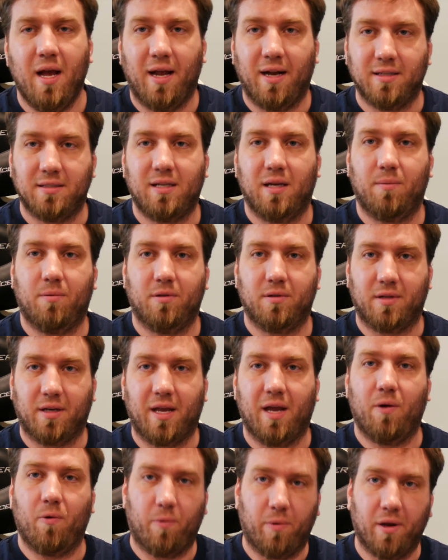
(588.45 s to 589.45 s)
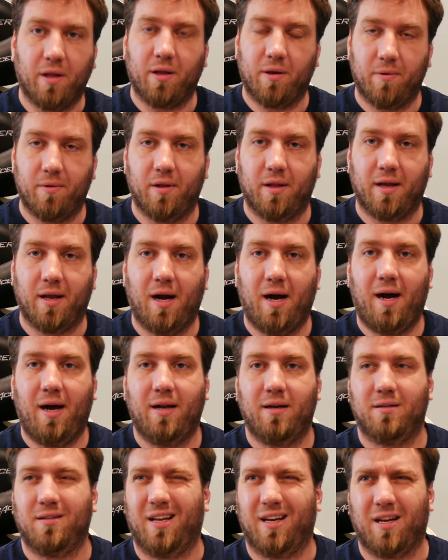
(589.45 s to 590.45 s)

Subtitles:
and it's able to get really, really hot,